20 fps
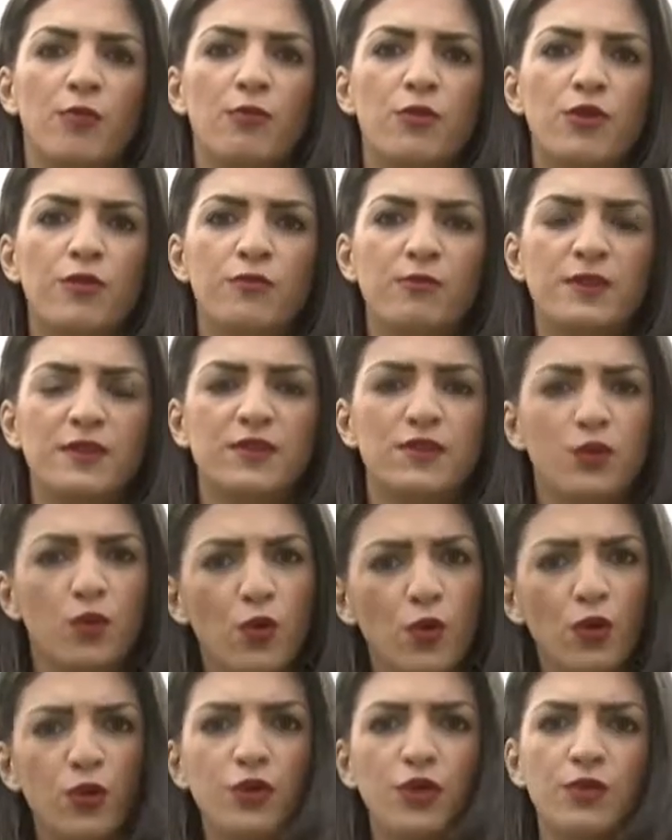movements
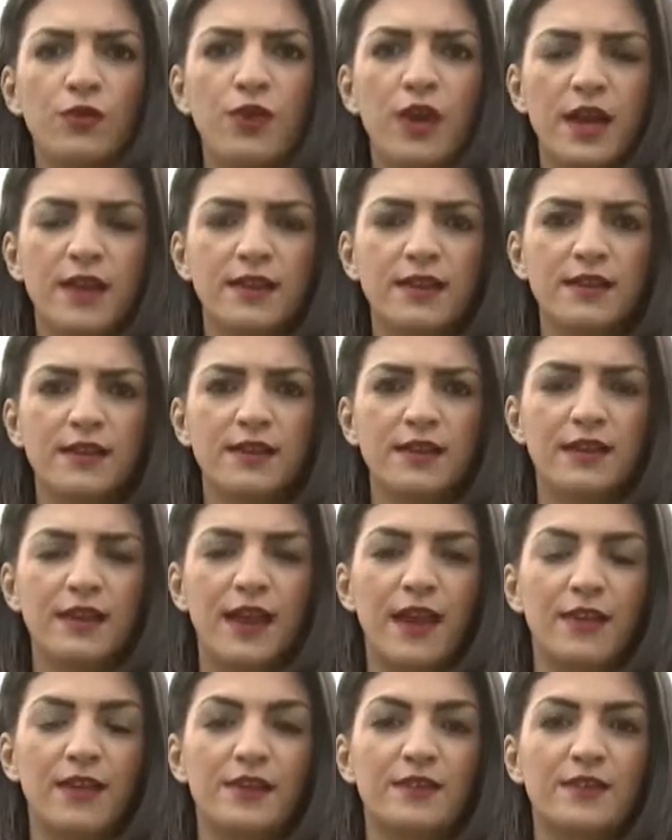all uniting
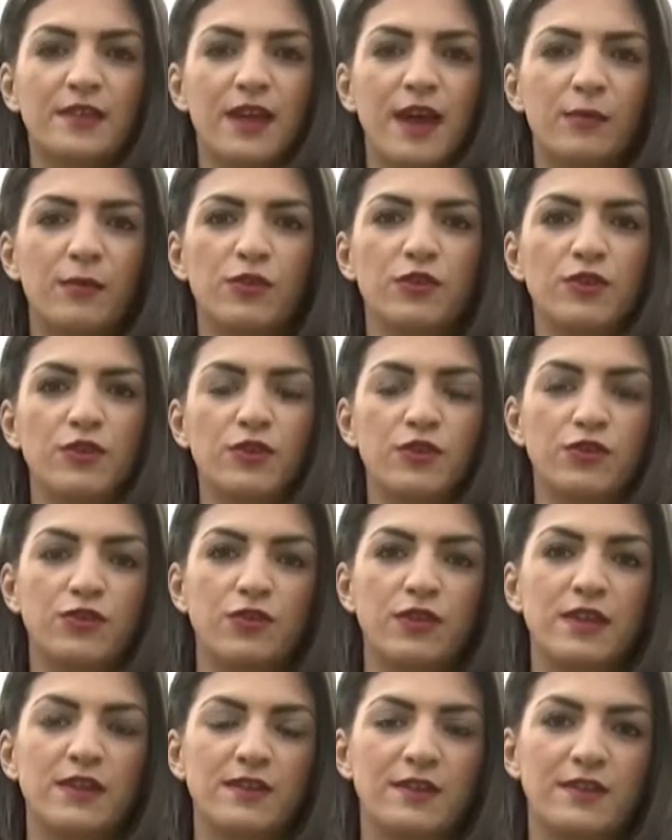together to come onto the
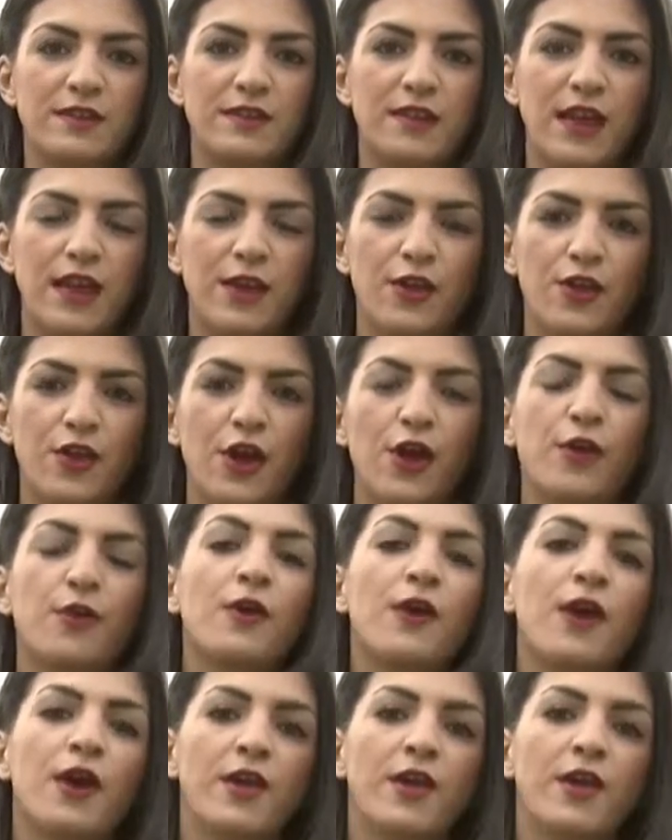streets to say no.